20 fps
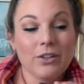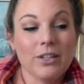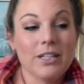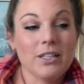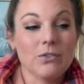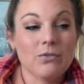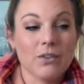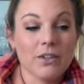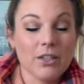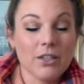
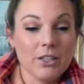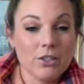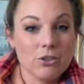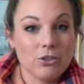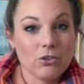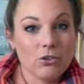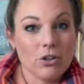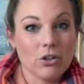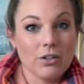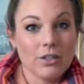It's very
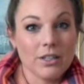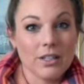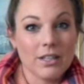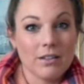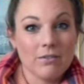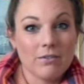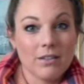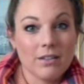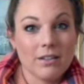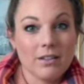strong
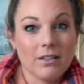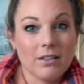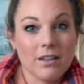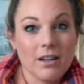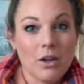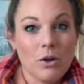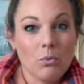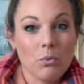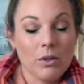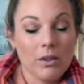even
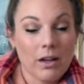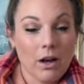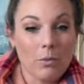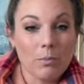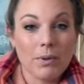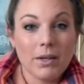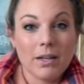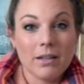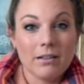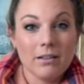without
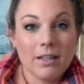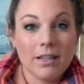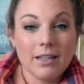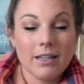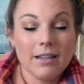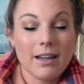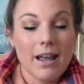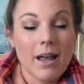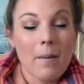being lit,